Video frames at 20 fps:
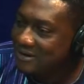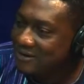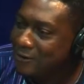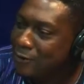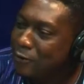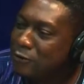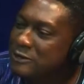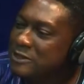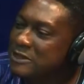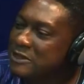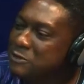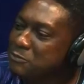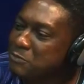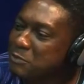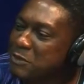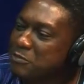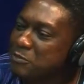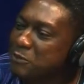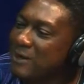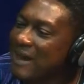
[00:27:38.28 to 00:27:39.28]
All these
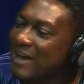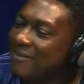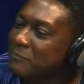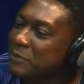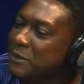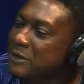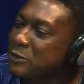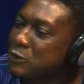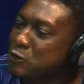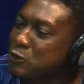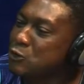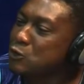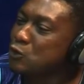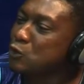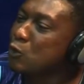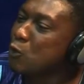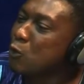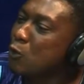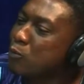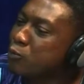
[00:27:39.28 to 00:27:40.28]
people have been used
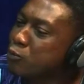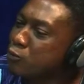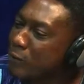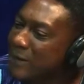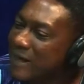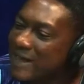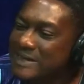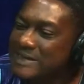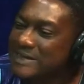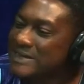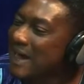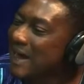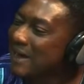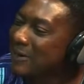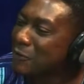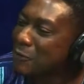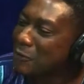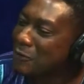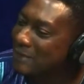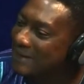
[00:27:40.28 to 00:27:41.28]
to opulence
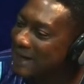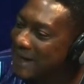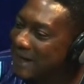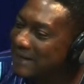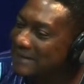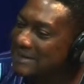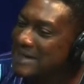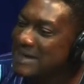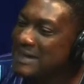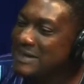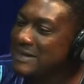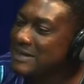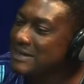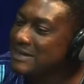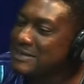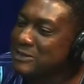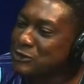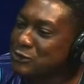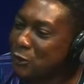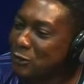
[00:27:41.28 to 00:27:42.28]
and all that.
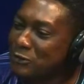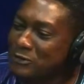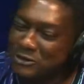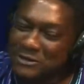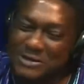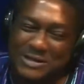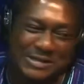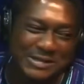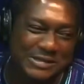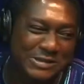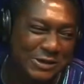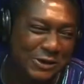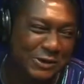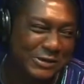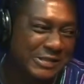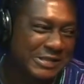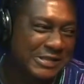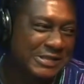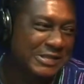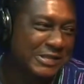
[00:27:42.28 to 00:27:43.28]
This doctrine is
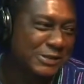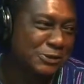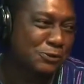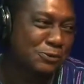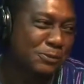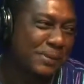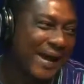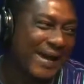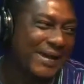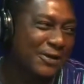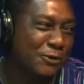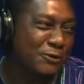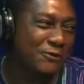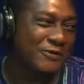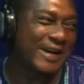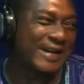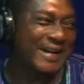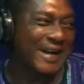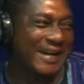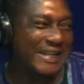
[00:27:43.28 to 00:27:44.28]
not easy to buy
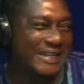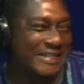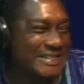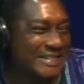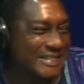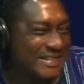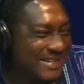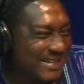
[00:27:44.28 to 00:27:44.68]
overnight.